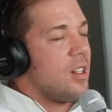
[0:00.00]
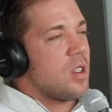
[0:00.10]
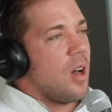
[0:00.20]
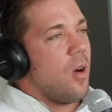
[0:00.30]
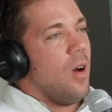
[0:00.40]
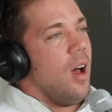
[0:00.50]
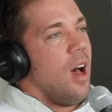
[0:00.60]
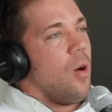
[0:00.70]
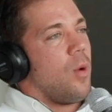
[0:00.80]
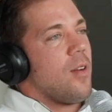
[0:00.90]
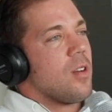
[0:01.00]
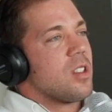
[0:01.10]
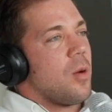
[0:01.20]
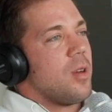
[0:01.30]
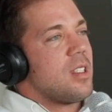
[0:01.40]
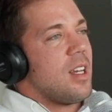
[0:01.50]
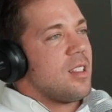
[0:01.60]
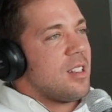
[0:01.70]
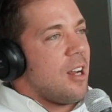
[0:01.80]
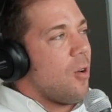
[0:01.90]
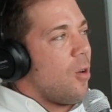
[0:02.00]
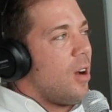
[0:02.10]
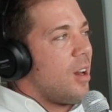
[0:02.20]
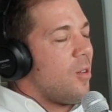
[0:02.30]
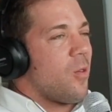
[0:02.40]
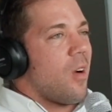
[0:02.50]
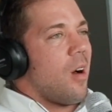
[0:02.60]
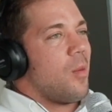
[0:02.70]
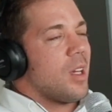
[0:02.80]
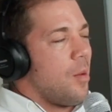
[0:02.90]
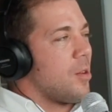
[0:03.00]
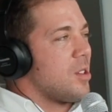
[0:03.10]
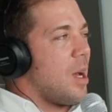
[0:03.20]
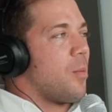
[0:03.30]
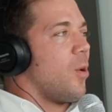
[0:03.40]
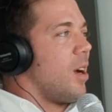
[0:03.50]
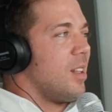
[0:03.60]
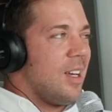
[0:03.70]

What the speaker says: And so whenever someone says steroid from a chemical standpoint,